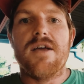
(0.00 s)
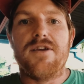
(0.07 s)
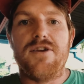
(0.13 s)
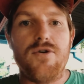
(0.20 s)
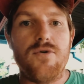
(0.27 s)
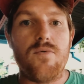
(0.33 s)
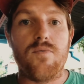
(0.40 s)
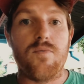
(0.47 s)

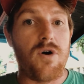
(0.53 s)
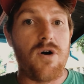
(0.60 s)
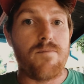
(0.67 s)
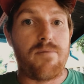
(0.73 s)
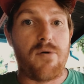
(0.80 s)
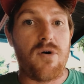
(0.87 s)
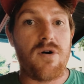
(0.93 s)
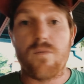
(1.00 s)
You weren't
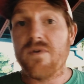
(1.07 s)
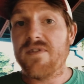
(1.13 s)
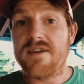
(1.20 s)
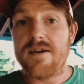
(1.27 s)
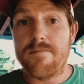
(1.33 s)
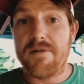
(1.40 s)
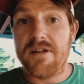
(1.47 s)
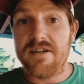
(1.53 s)
born with the
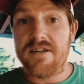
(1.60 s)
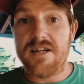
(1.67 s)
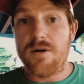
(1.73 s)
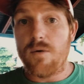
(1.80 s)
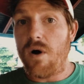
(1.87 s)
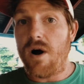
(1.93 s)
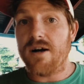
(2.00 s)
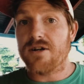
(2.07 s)
ability to
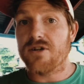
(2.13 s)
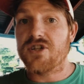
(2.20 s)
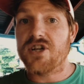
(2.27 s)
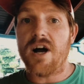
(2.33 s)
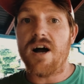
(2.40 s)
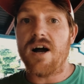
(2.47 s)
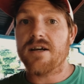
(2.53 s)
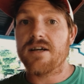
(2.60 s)
walk or
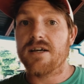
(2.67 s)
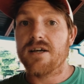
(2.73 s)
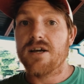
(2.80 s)
talk.